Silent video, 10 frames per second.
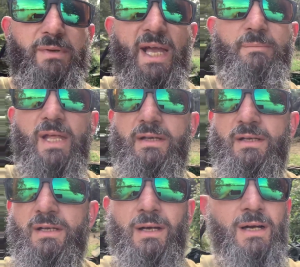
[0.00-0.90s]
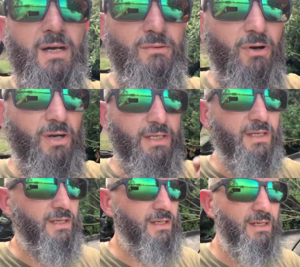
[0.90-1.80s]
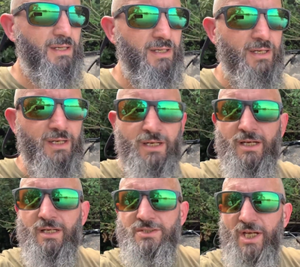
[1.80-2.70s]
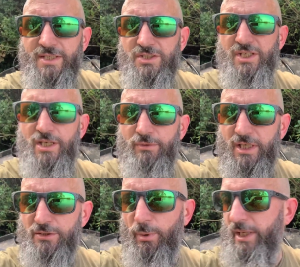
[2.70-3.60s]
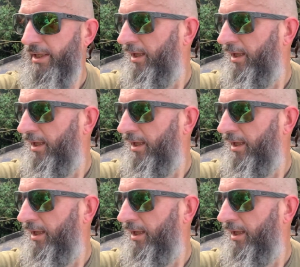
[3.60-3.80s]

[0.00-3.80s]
name then. Right, change of scenery this week.